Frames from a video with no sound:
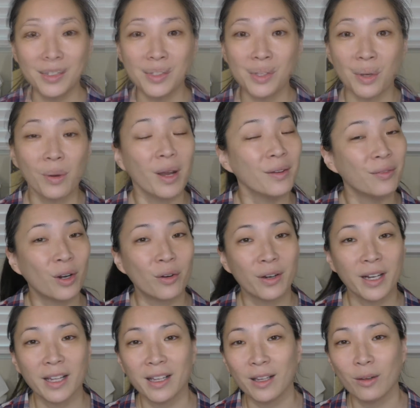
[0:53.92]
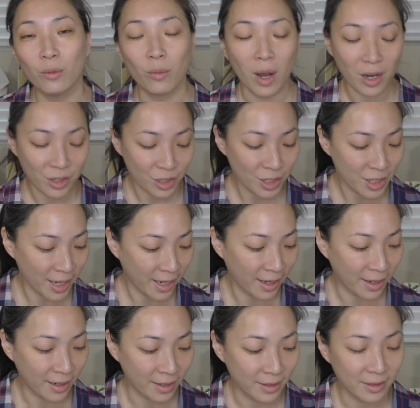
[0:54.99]
So I've already washed
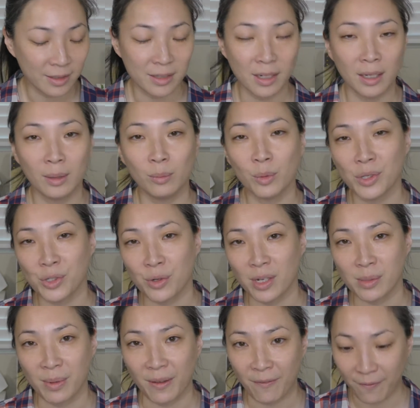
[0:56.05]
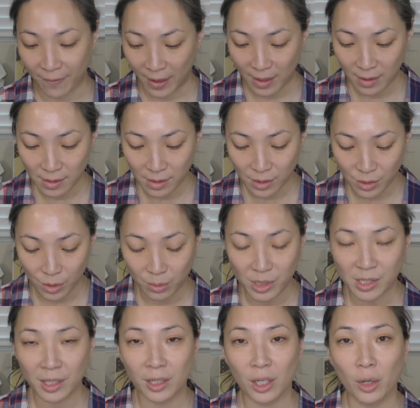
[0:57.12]
and moisturized my face, so I'm
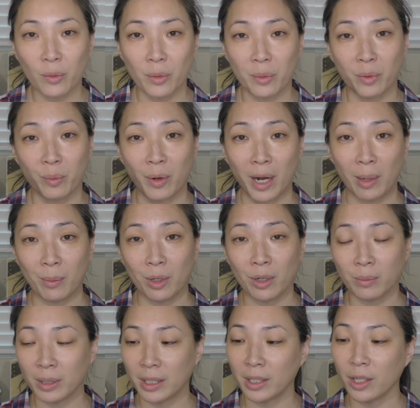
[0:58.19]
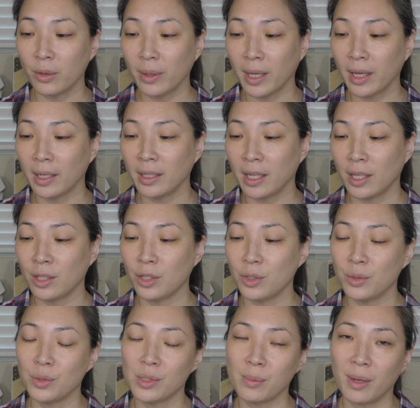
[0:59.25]
just going to go in with primer. I'm going to go ahead and
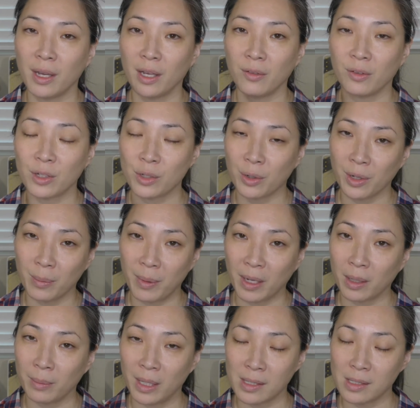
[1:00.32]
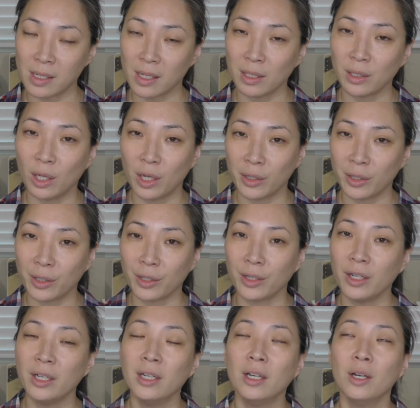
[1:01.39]
use my Victoria Beckham Estee
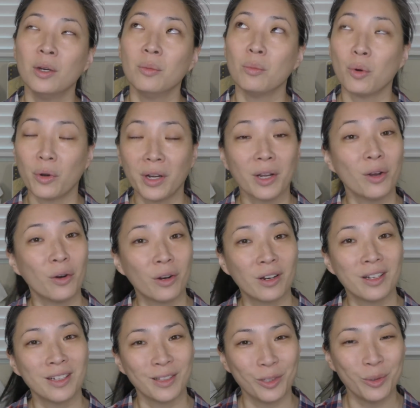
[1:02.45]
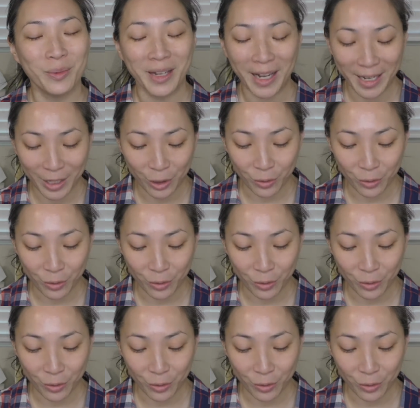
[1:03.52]
Lauder Morning Aura Illuminating